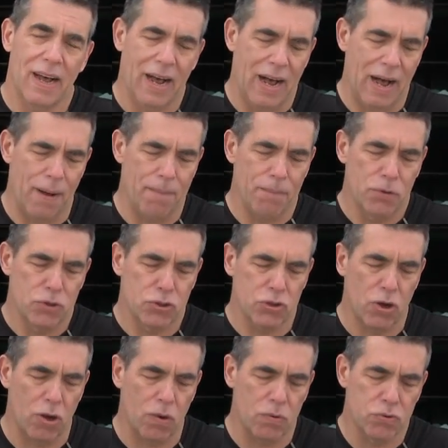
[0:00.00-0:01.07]
Um,
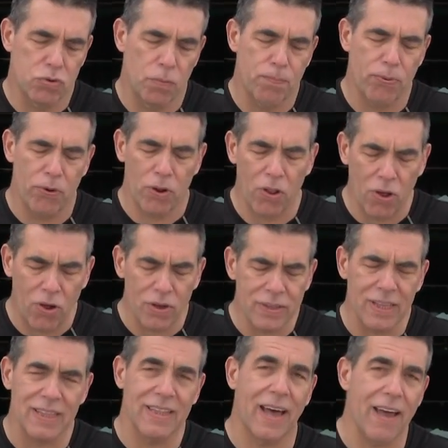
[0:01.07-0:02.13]
so to prolong
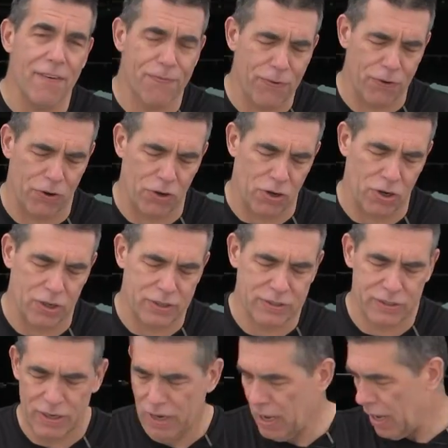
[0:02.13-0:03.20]
the life of the
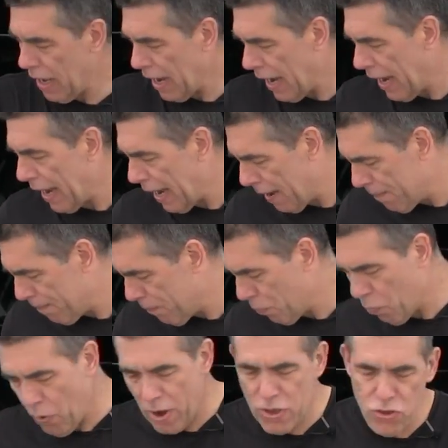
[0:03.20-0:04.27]
hooks, uh,
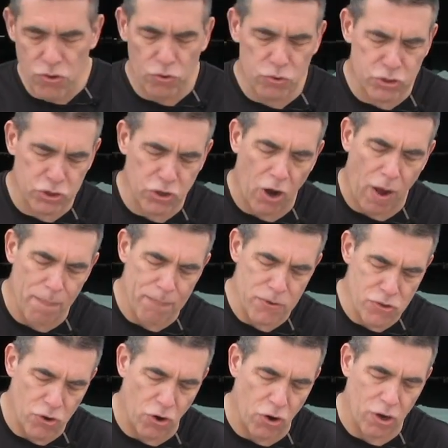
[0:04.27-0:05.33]
when you
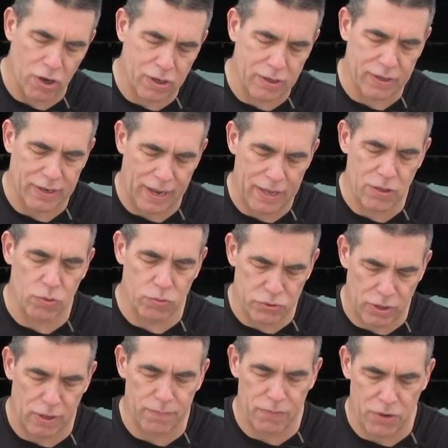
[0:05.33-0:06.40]
sharpen your hook and use
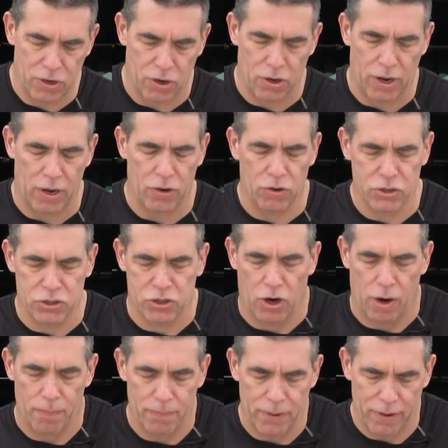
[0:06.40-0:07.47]
a you know a hook
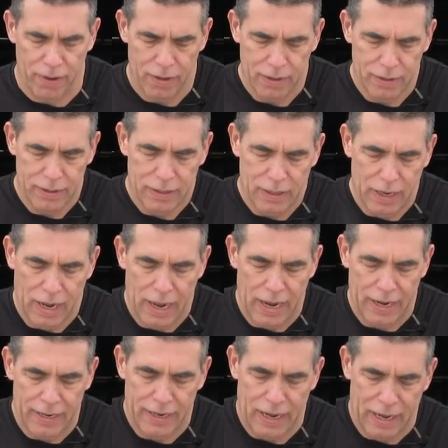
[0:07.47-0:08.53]
sharpener,
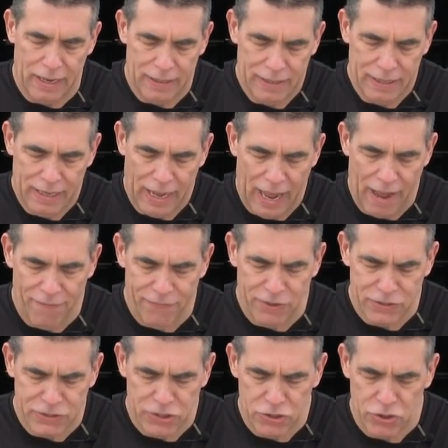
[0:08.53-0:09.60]
and uh,
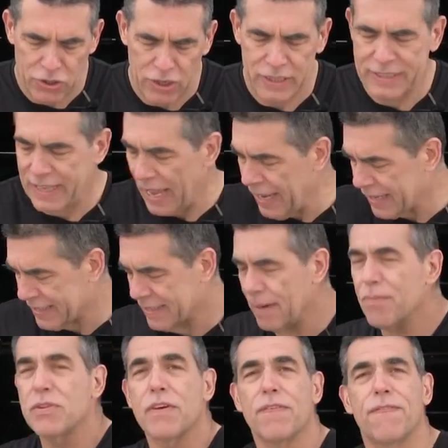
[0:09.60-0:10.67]
obviously you're going to take
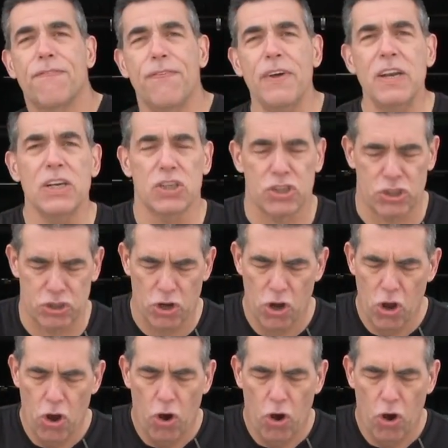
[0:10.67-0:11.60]
some of the finish